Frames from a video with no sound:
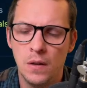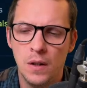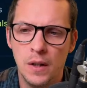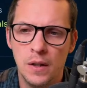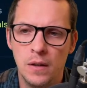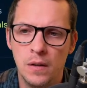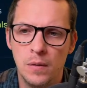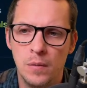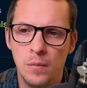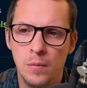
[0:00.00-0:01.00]

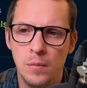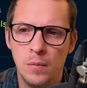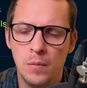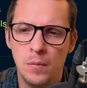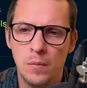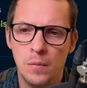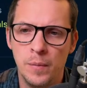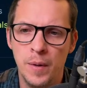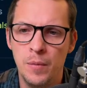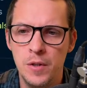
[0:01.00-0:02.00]

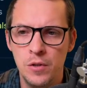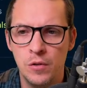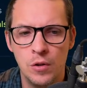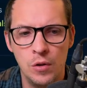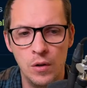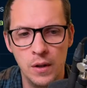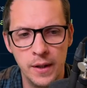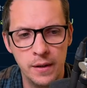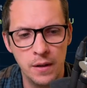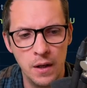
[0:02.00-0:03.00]
Maybe we should call
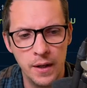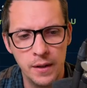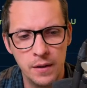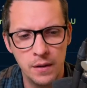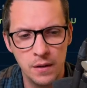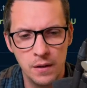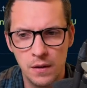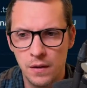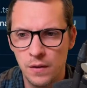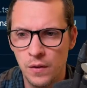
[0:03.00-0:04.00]
it like
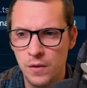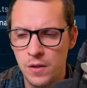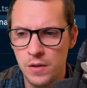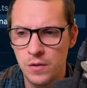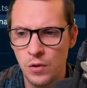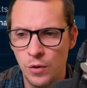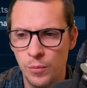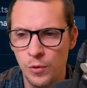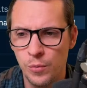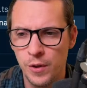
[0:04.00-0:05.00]
not just
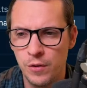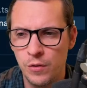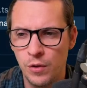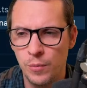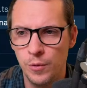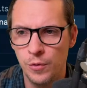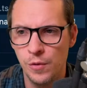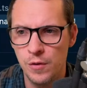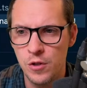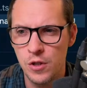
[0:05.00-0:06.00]
terminal, but
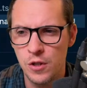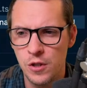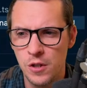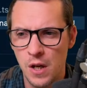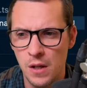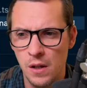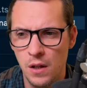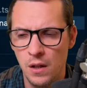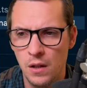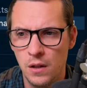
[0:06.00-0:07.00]
terminal
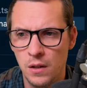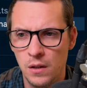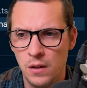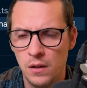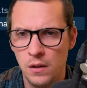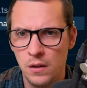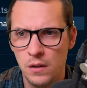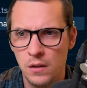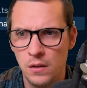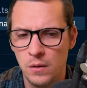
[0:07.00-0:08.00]
shell.
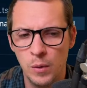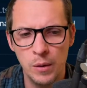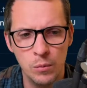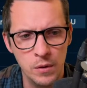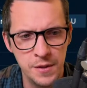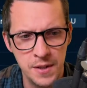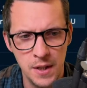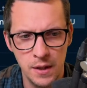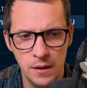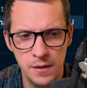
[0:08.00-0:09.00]
Well, we'll
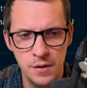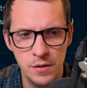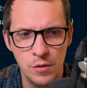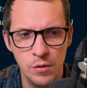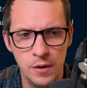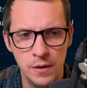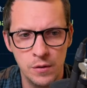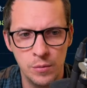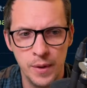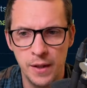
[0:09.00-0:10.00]
see. Let's just call it a
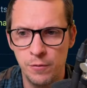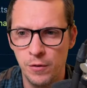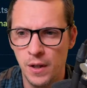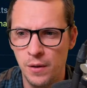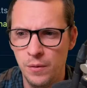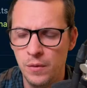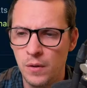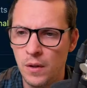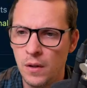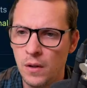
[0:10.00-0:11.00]
command for now.
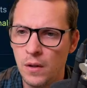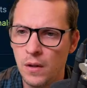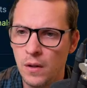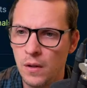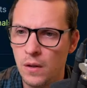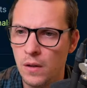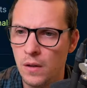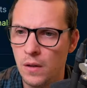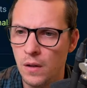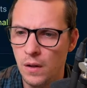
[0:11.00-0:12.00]

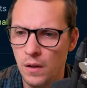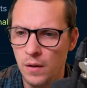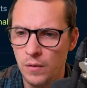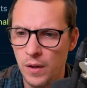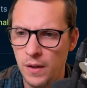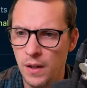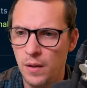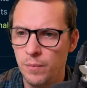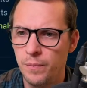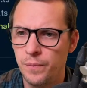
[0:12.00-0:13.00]

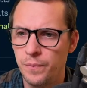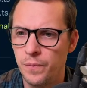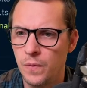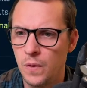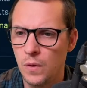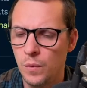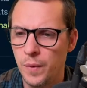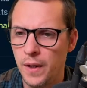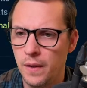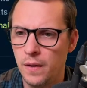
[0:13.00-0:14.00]
Rename
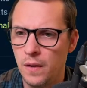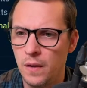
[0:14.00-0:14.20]
command.